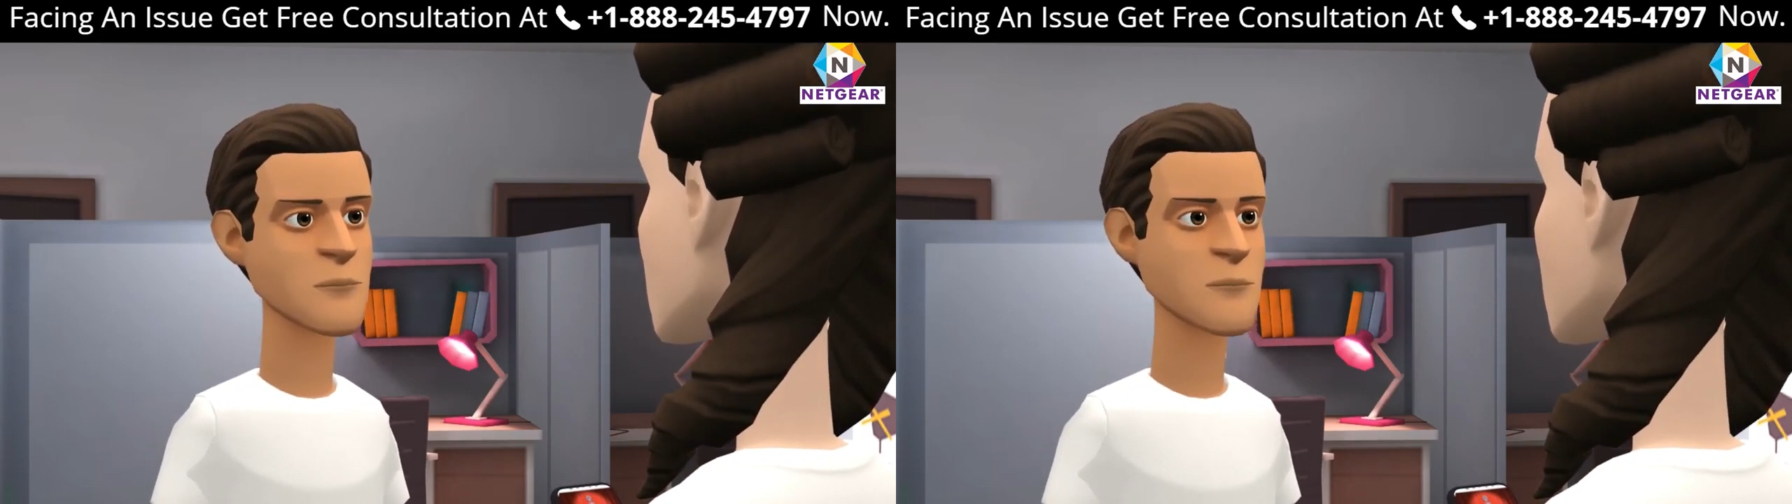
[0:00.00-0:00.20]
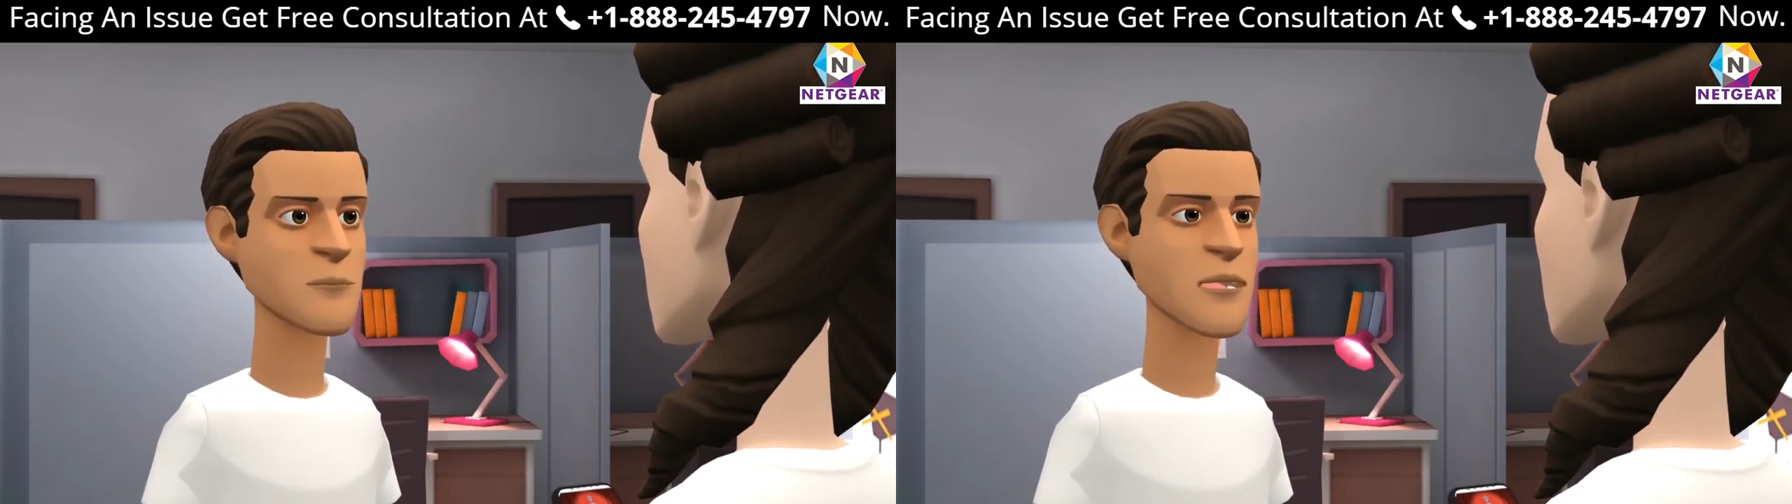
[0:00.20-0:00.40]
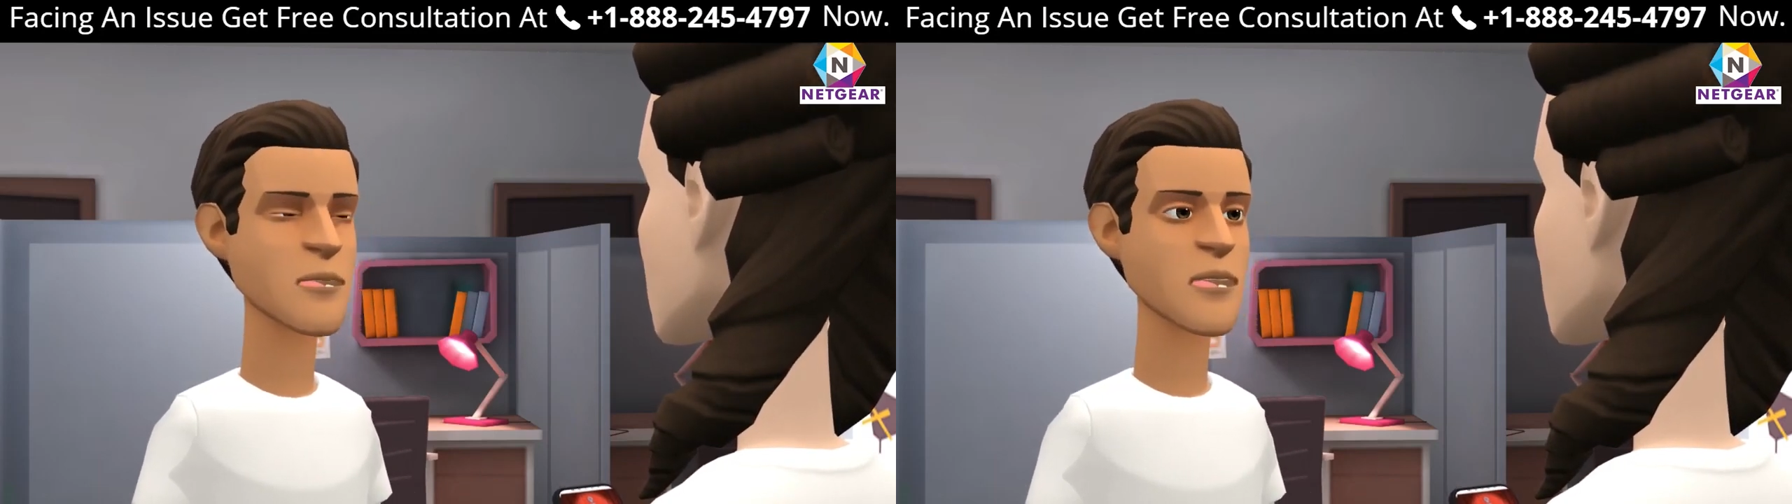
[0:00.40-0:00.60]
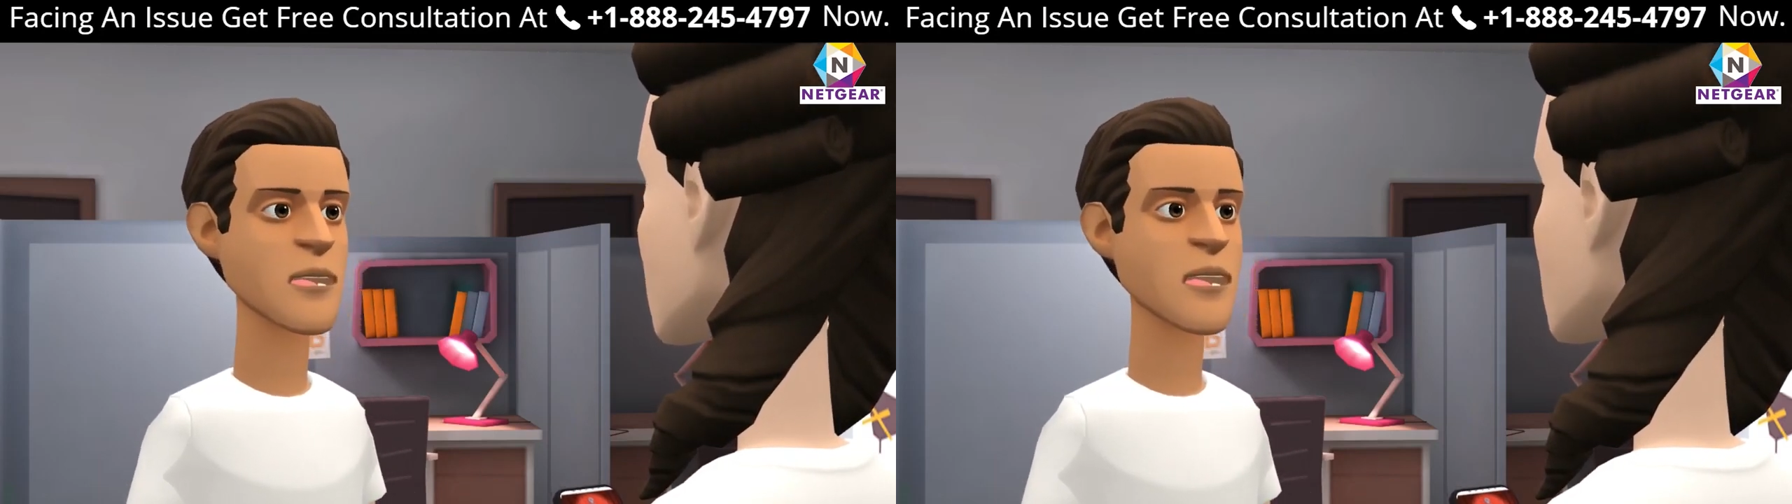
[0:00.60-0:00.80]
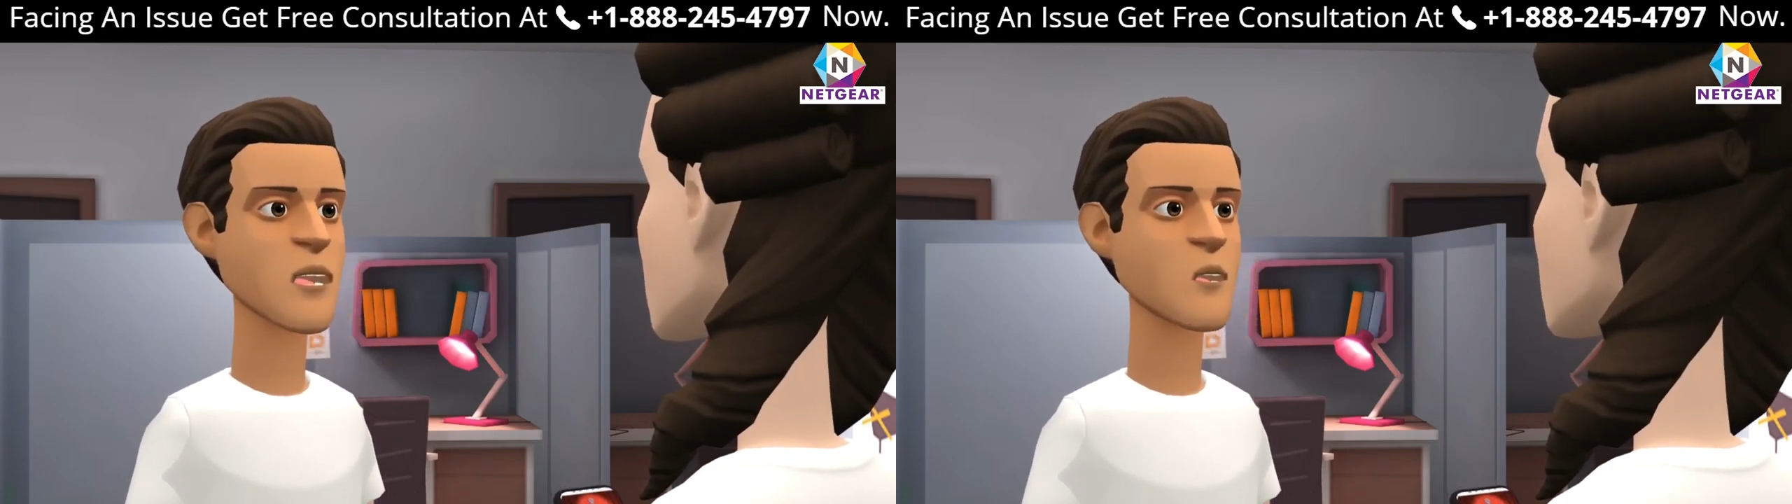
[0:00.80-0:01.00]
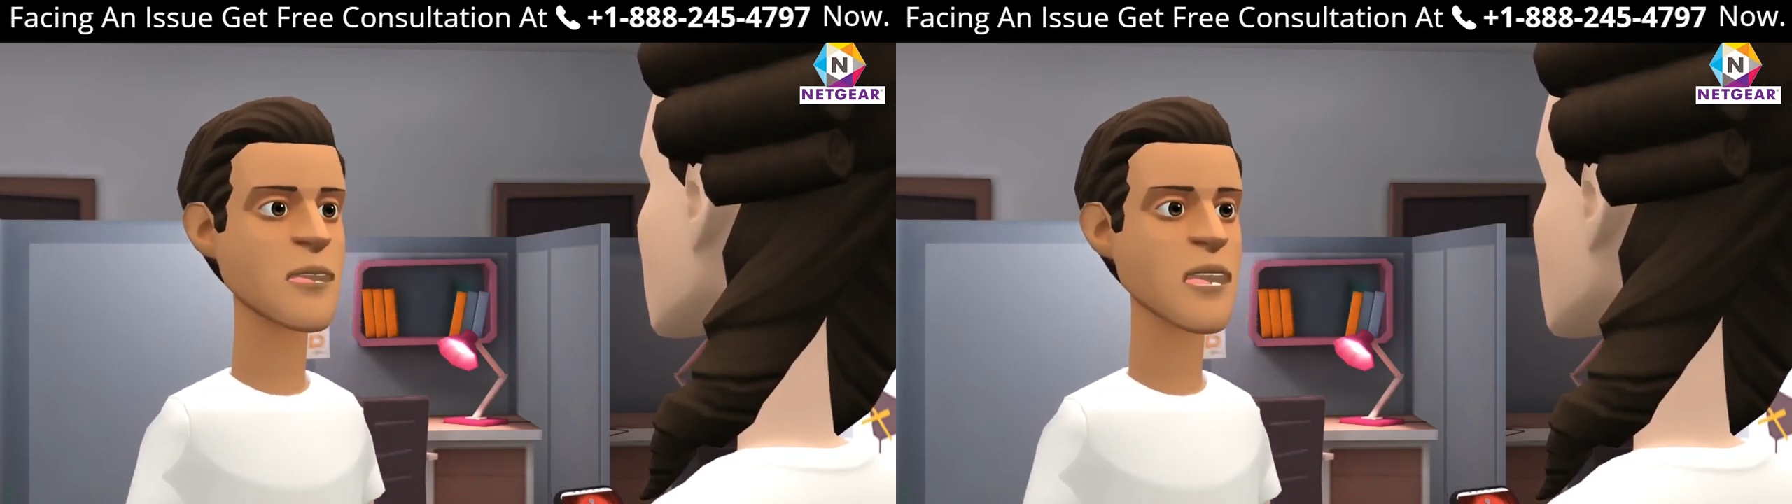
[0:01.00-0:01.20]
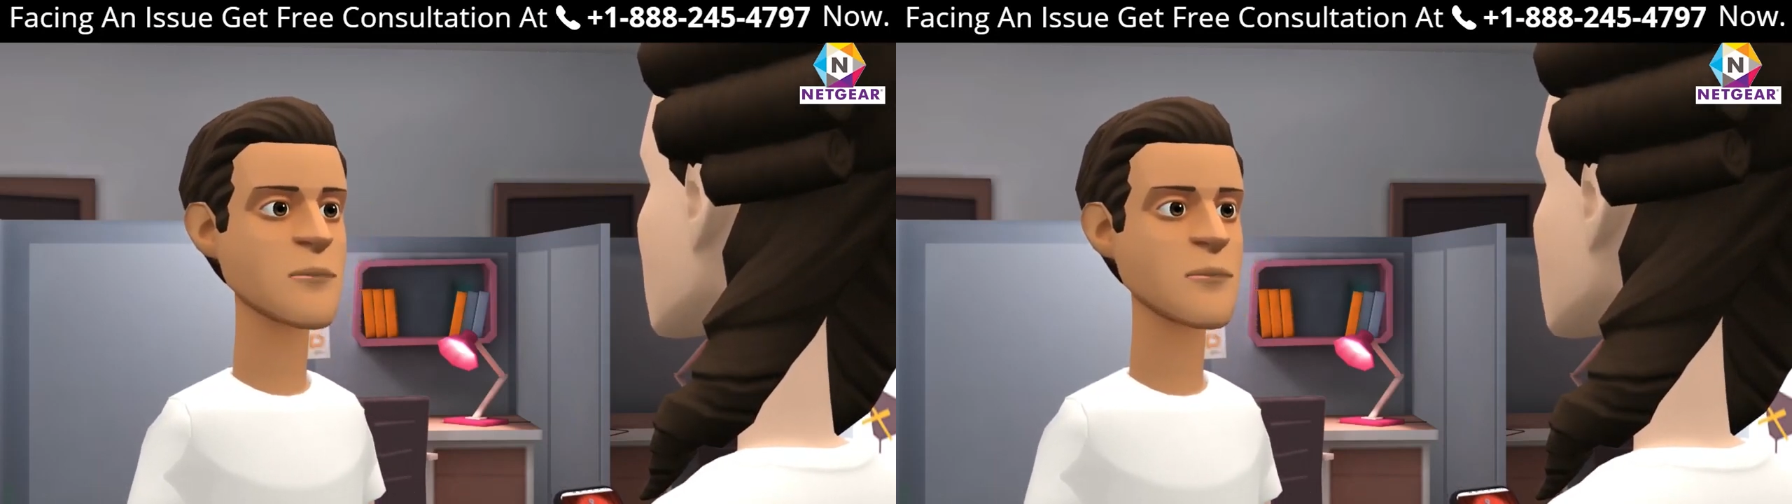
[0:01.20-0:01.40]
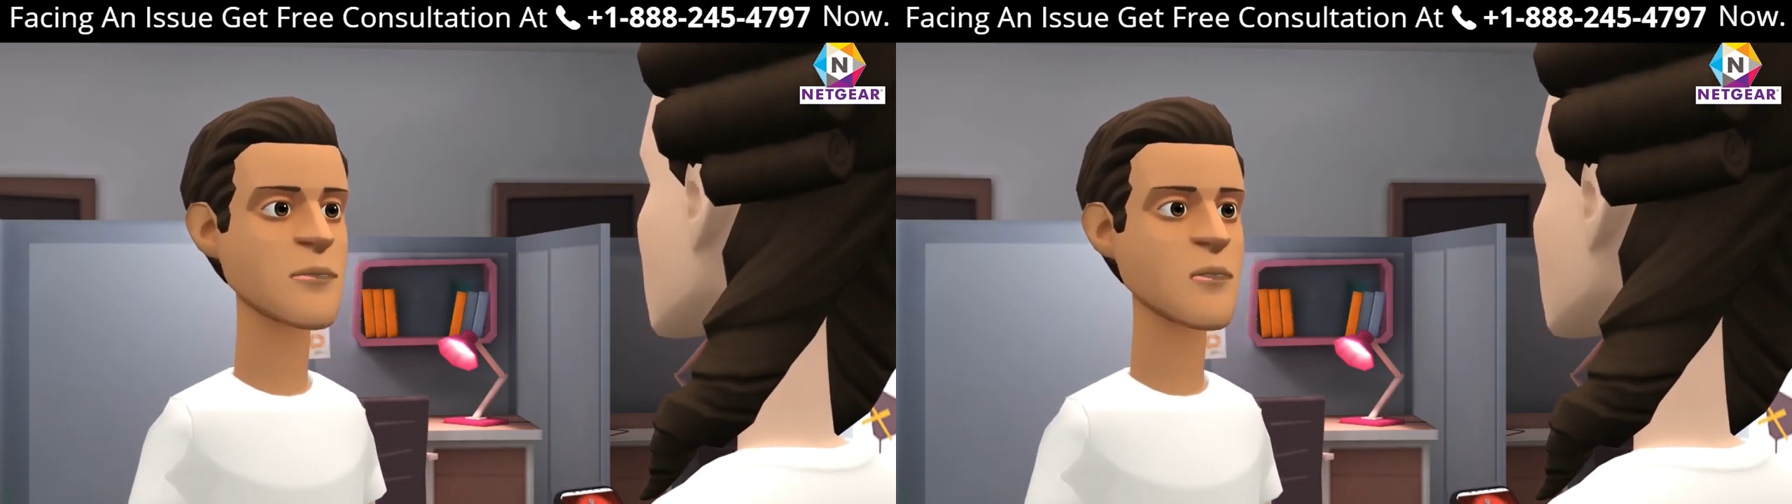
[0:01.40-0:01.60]
And connect using the
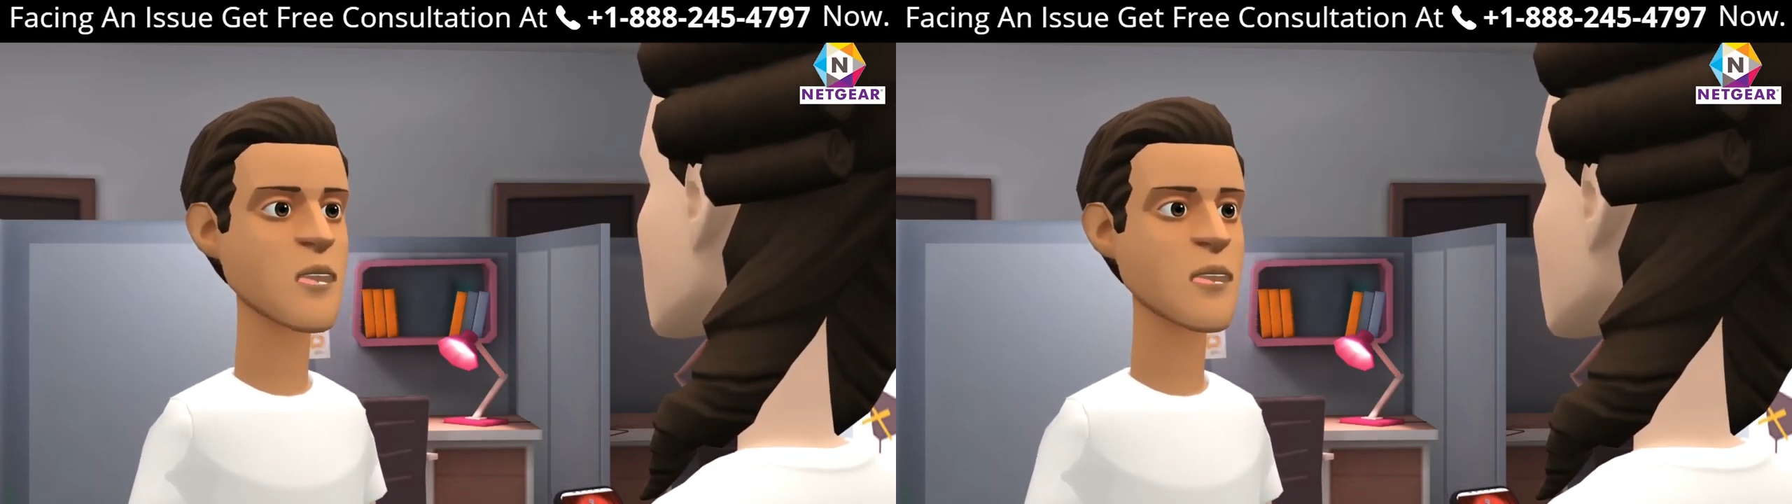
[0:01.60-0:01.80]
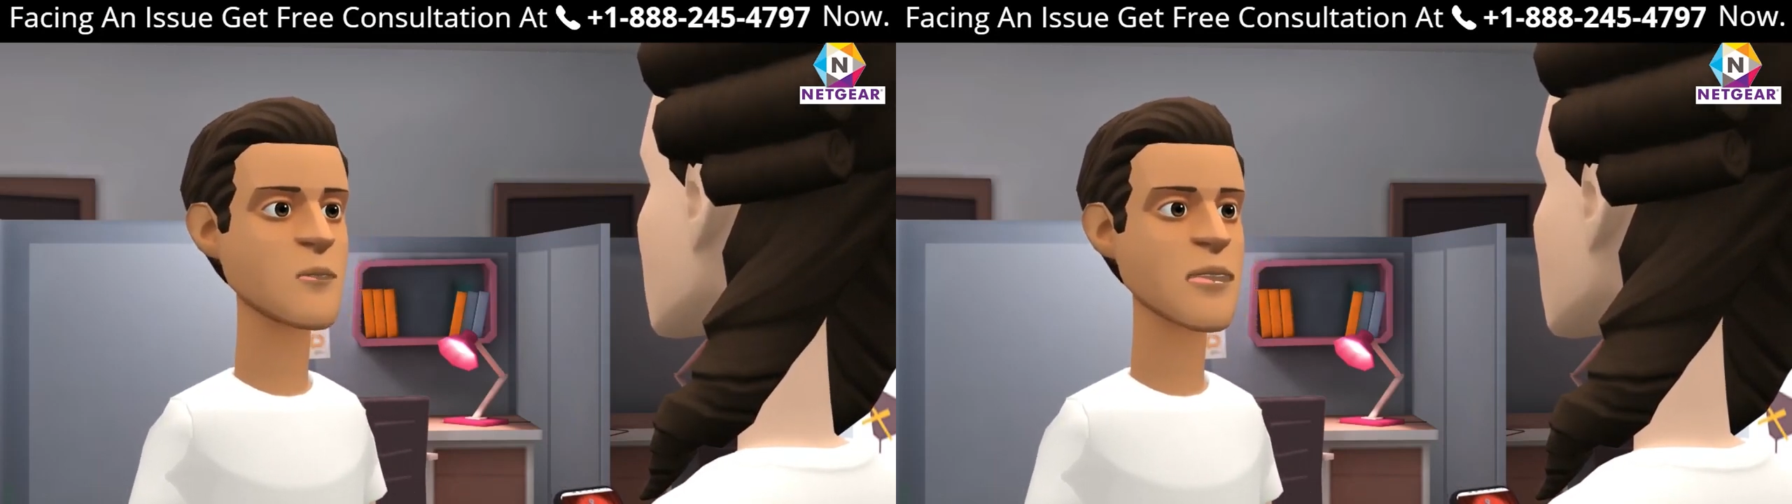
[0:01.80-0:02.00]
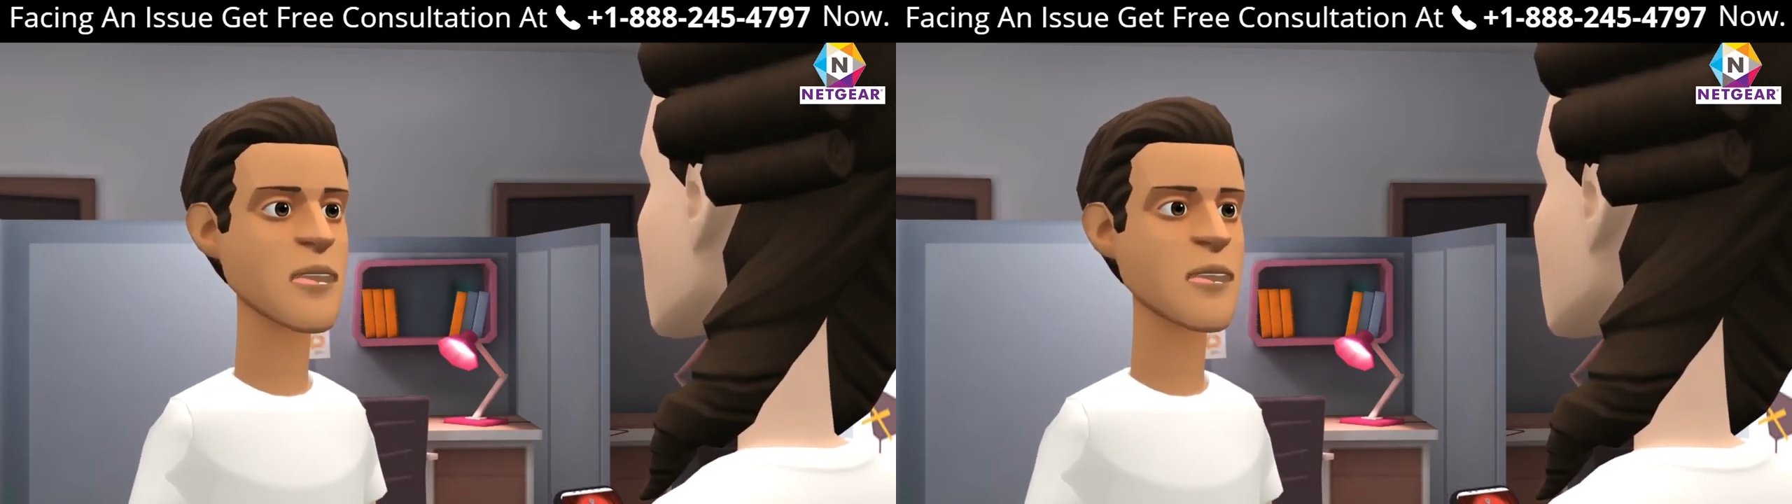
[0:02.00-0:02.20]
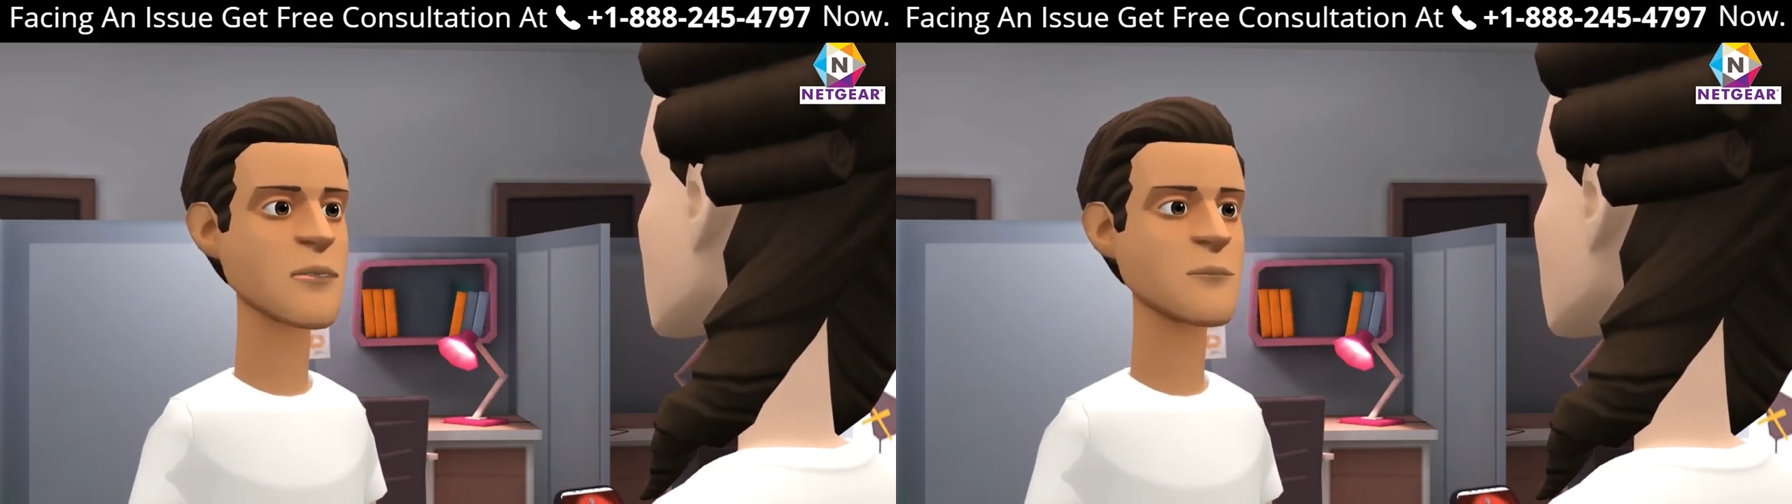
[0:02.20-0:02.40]
password set.